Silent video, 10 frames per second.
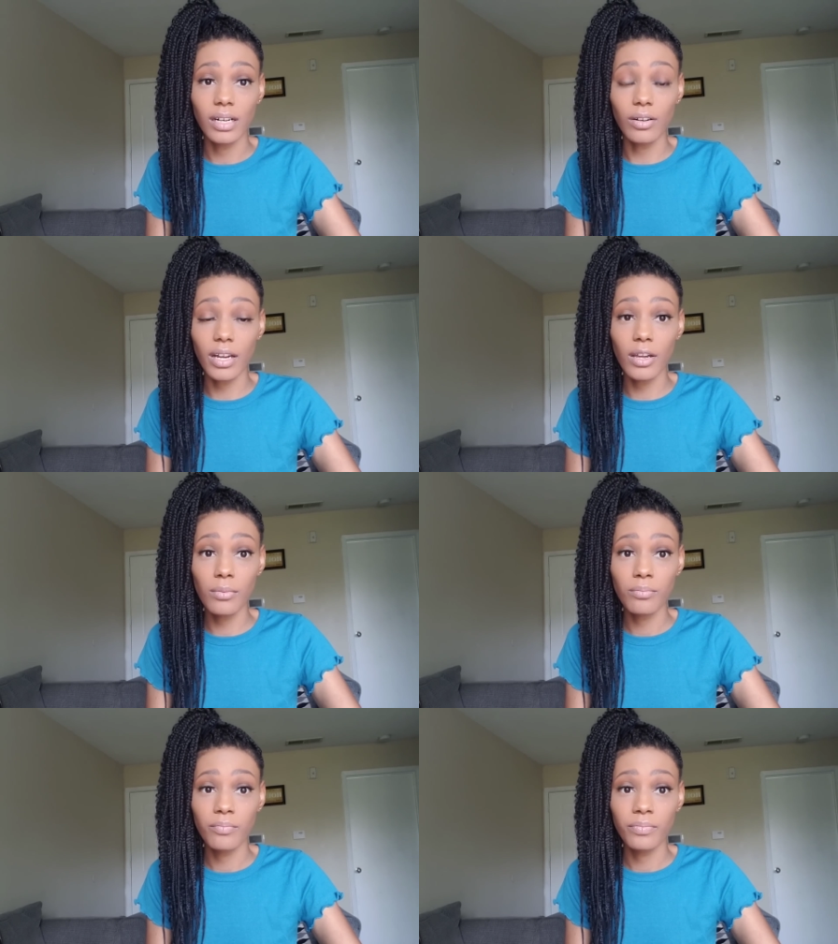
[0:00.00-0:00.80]

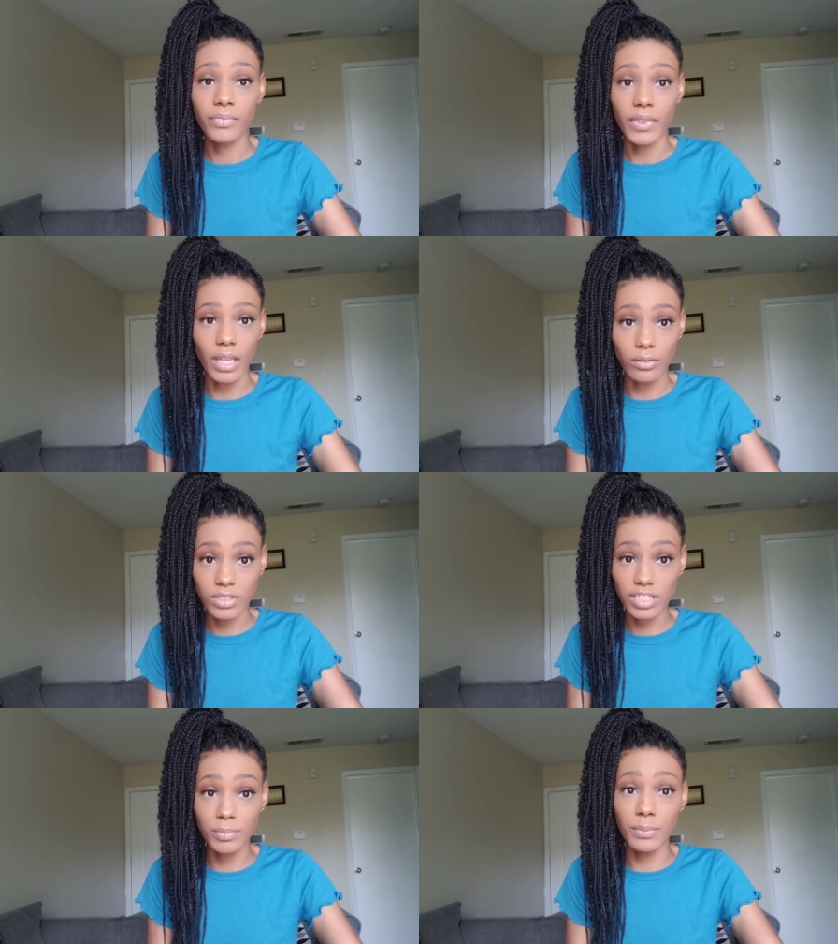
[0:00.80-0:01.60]
Okay? Don't
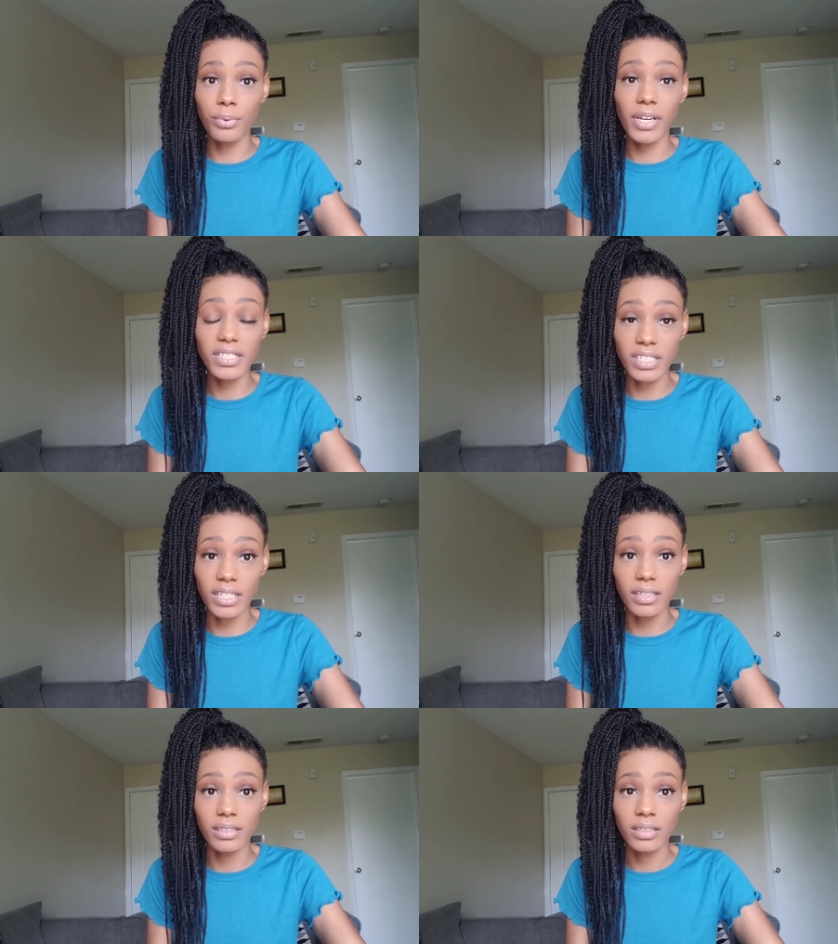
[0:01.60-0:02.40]
just be preaching it,